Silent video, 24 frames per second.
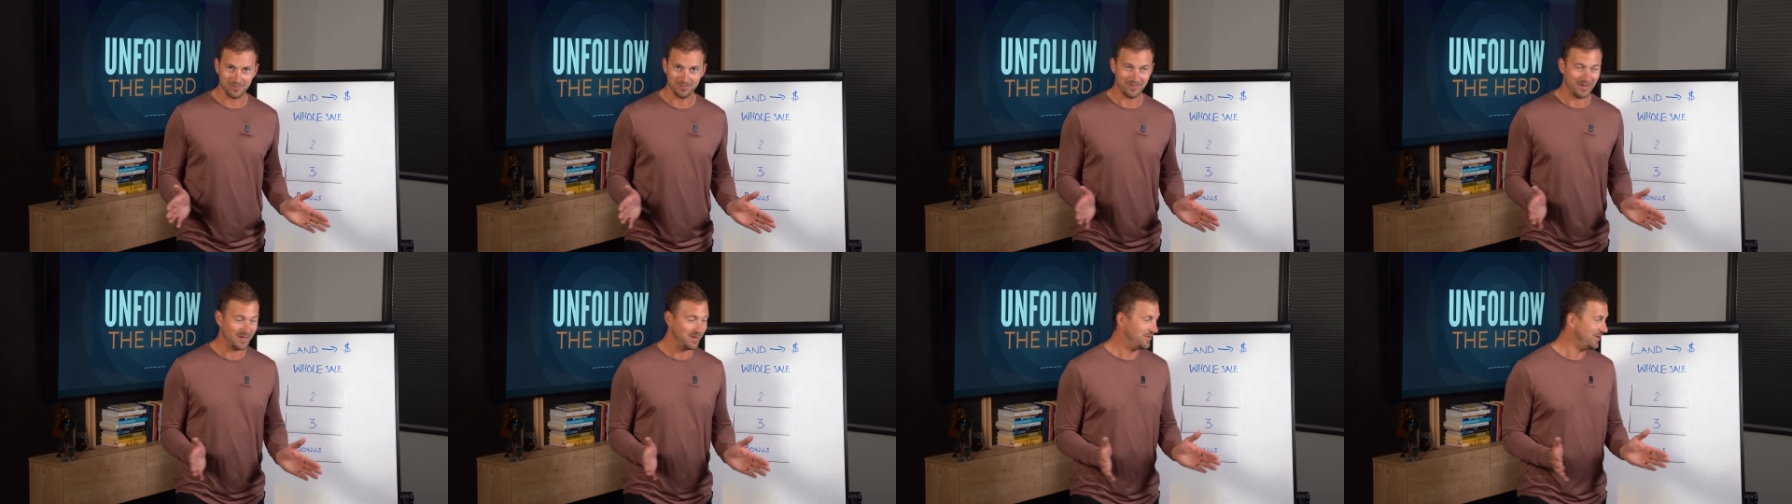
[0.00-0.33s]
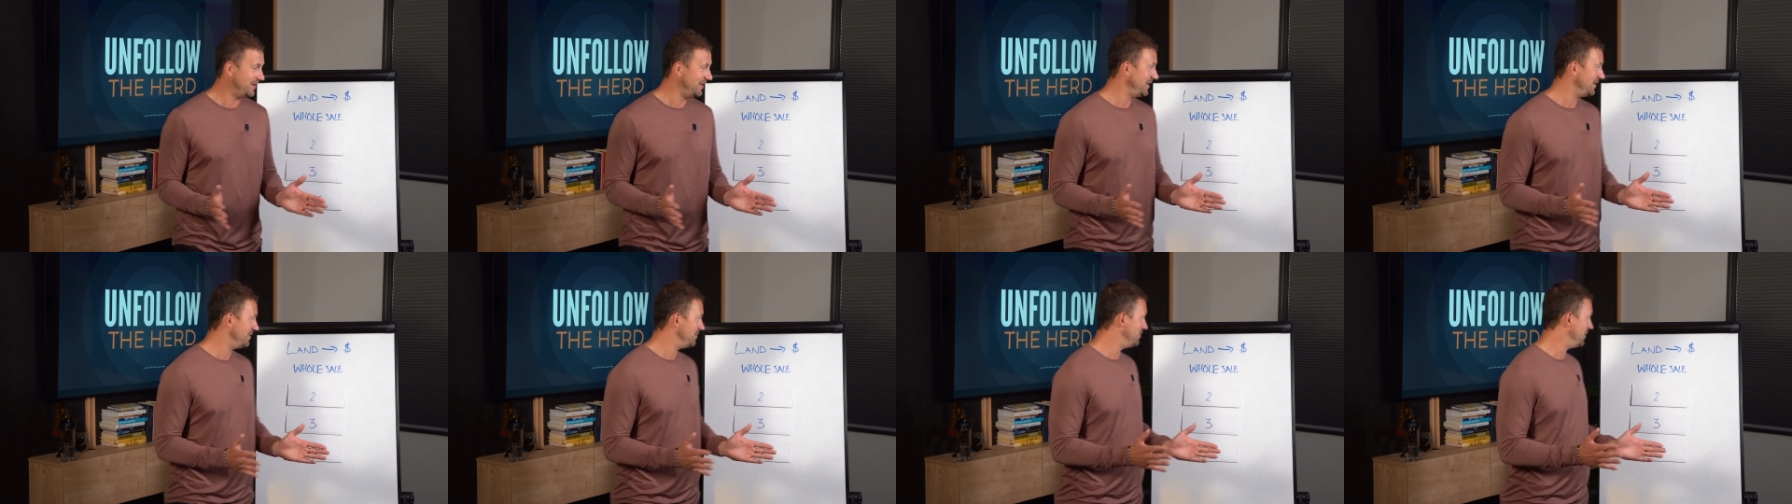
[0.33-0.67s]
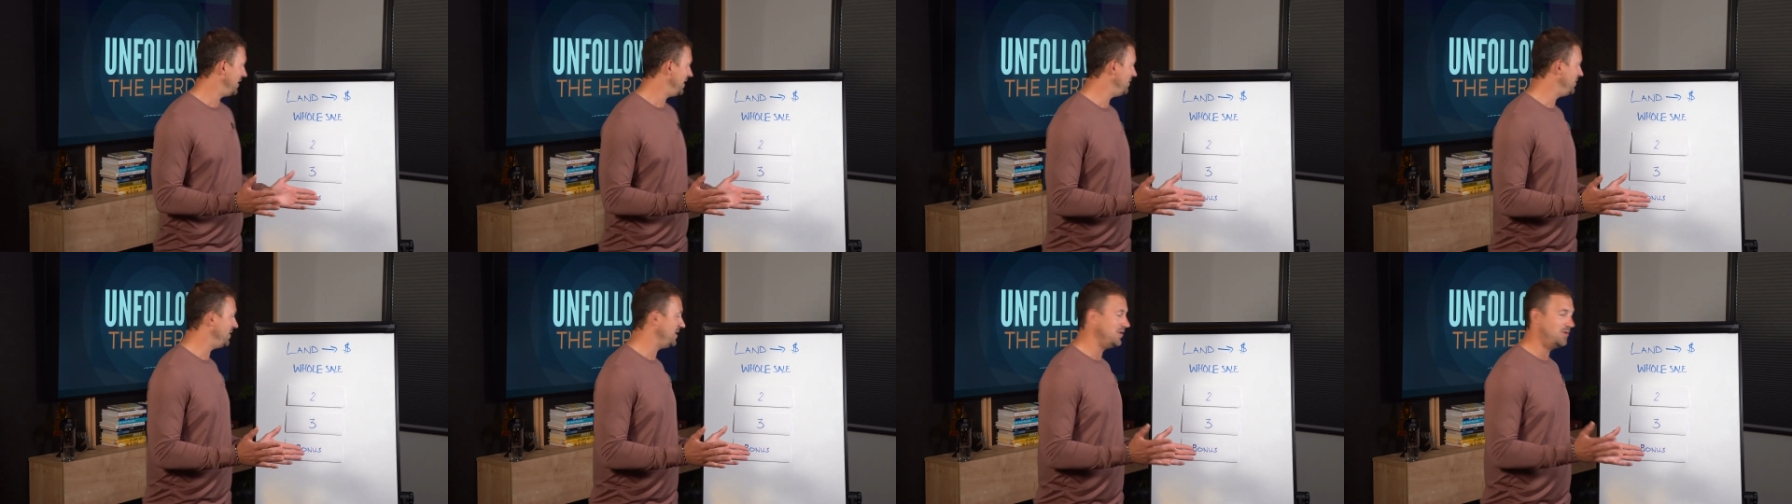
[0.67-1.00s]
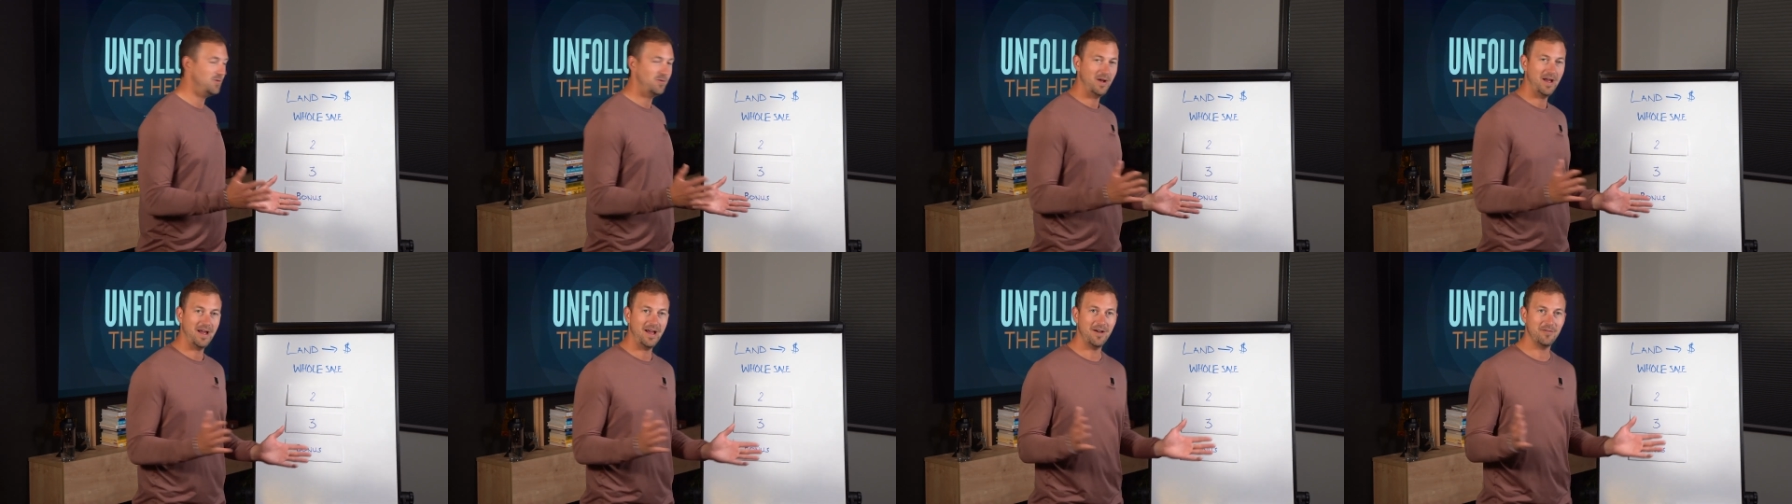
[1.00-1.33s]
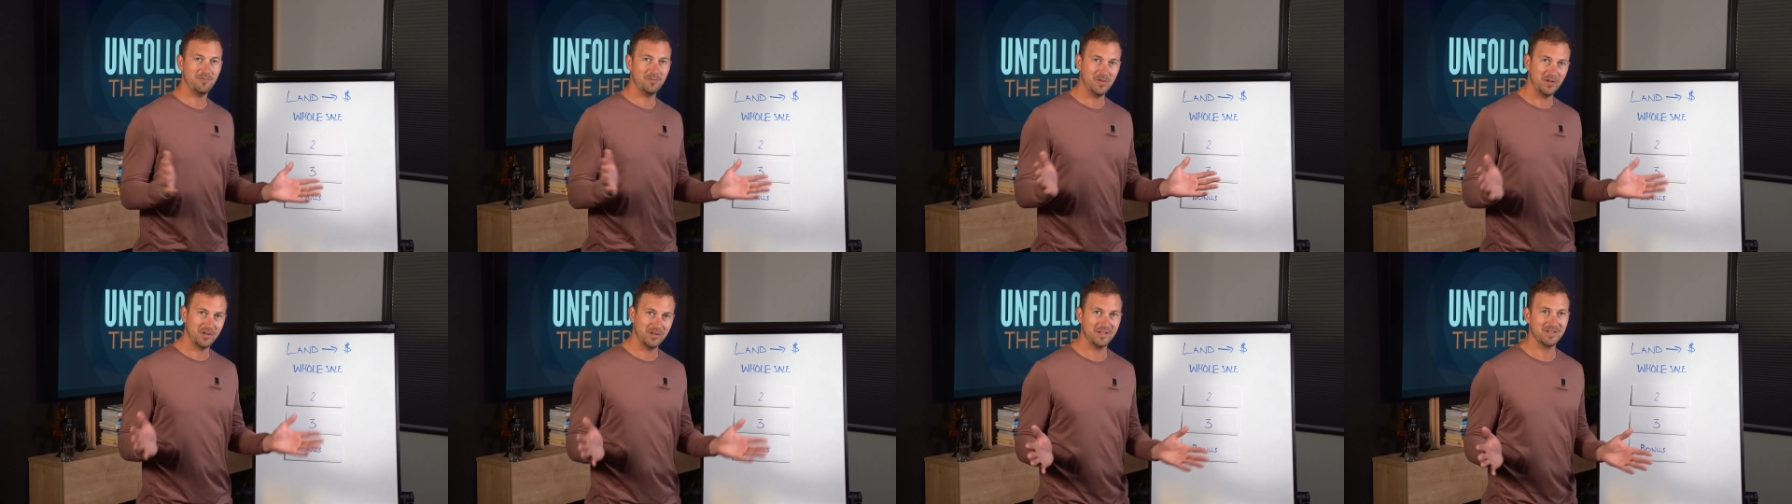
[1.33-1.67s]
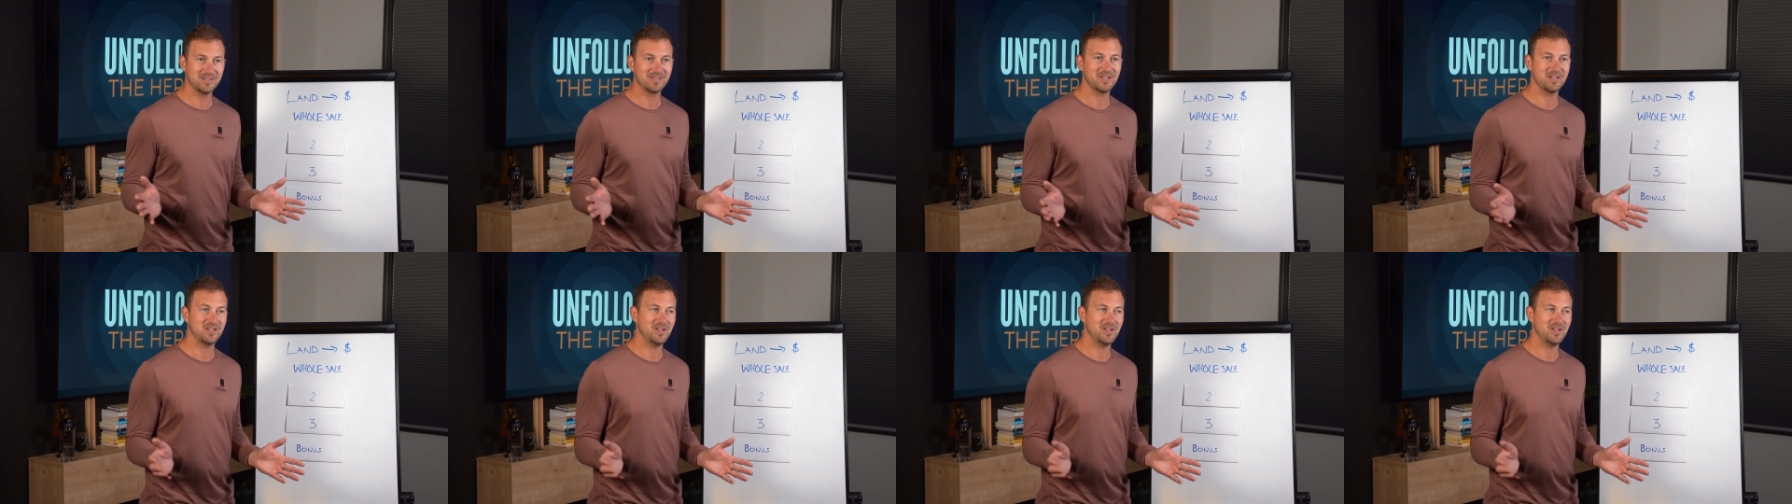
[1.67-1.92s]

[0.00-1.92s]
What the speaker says: Maybe you have millions of